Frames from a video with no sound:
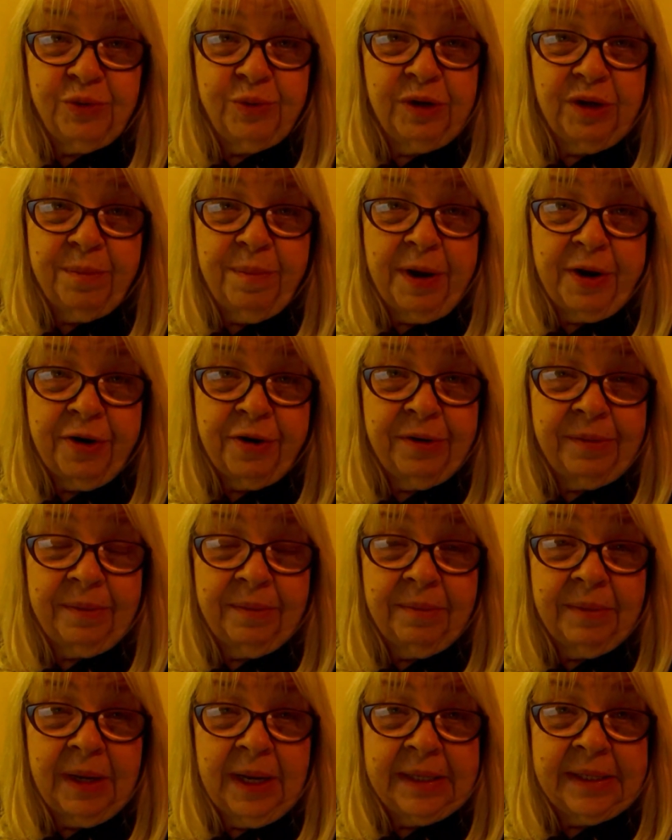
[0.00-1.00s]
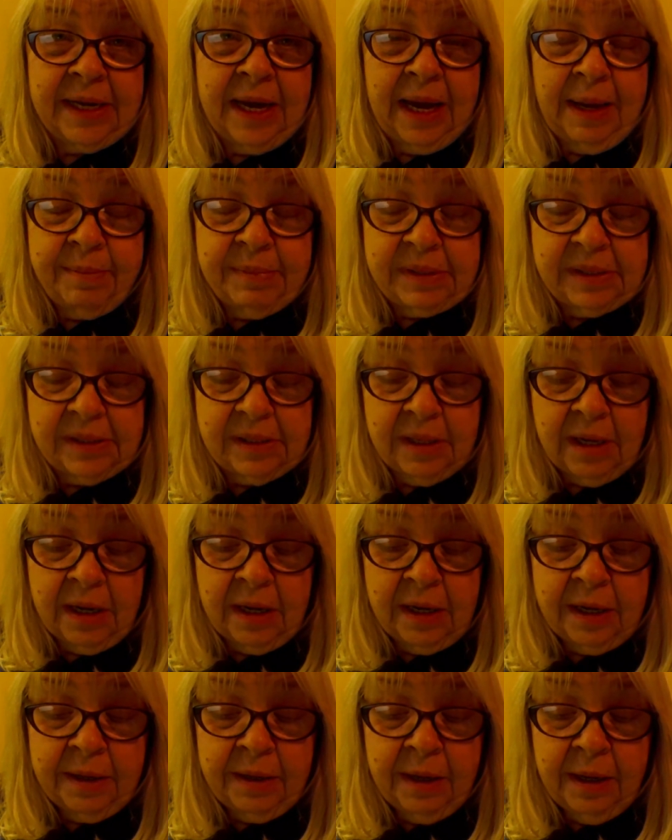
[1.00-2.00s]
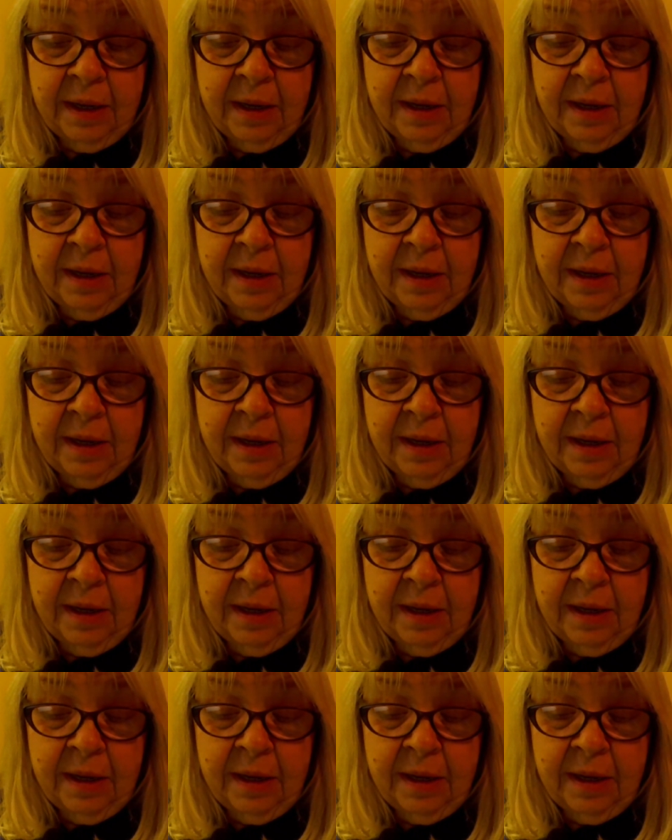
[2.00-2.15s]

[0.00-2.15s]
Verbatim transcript: real butter at times, uh,